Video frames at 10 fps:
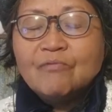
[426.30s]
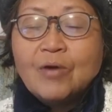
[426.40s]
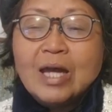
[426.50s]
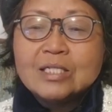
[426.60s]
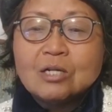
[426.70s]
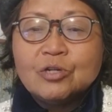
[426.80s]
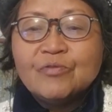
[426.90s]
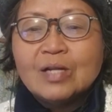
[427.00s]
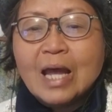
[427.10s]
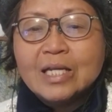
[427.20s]
For adults,
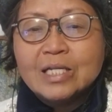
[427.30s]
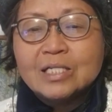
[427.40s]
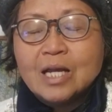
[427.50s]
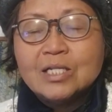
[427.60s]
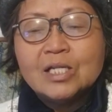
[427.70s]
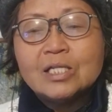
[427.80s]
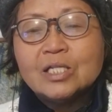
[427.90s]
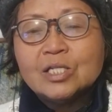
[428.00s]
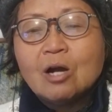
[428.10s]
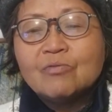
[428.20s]
if you like it, then
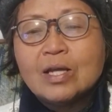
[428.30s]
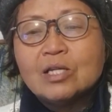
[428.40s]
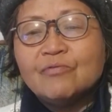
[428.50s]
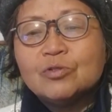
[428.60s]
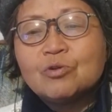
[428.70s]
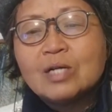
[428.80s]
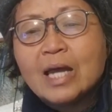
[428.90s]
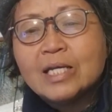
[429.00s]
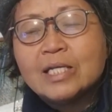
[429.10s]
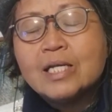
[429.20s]
it's all right. If you don't
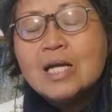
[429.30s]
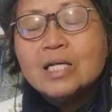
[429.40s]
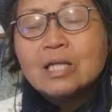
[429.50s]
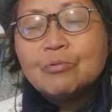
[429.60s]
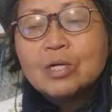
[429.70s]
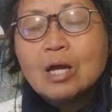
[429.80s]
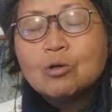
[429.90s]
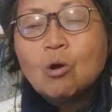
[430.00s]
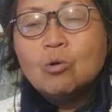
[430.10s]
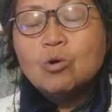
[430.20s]
like it, then we
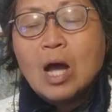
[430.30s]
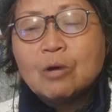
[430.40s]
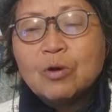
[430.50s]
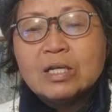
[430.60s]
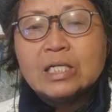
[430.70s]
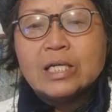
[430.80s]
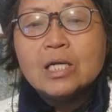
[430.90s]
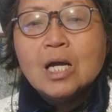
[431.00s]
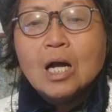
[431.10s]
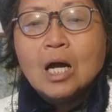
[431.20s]
can go
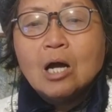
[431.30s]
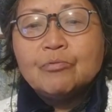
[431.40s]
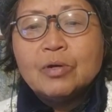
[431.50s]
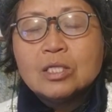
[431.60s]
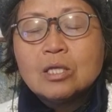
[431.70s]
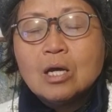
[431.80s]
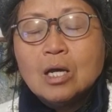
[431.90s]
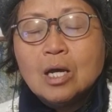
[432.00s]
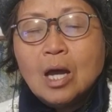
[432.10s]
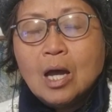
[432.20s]
quickly with
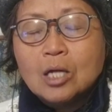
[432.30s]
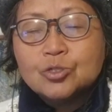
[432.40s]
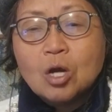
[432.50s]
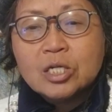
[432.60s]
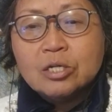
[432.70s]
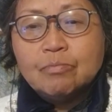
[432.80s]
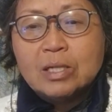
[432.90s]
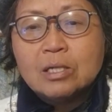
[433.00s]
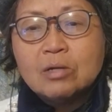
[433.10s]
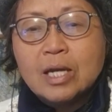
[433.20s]
the
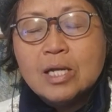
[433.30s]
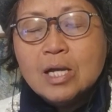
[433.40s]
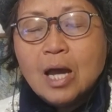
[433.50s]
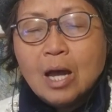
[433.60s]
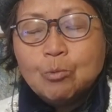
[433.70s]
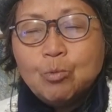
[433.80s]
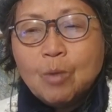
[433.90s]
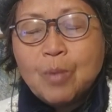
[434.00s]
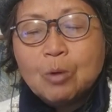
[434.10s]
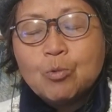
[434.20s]
document. Okay,
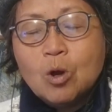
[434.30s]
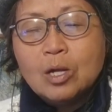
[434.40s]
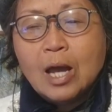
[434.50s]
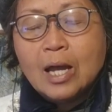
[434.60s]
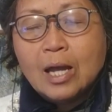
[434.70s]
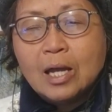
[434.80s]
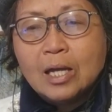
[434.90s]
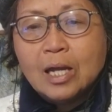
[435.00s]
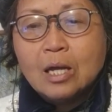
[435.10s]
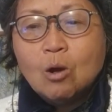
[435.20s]
word by word,
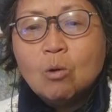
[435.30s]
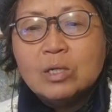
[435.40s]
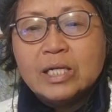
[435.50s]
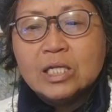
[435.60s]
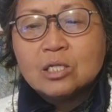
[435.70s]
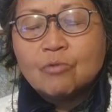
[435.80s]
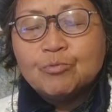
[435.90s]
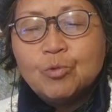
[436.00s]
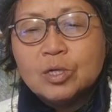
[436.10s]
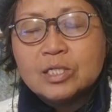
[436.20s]
a whole list
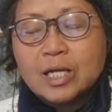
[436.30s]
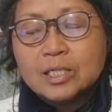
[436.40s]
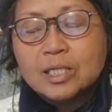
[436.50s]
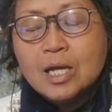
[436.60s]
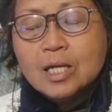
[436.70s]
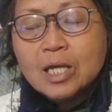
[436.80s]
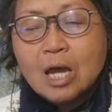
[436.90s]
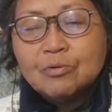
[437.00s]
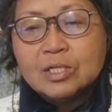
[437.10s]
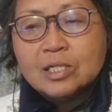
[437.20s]
of wordings,
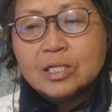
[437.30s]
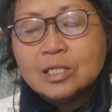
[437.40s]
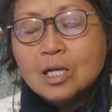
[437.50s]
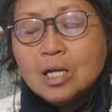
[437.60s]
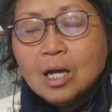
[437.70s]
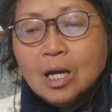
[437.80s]
characters,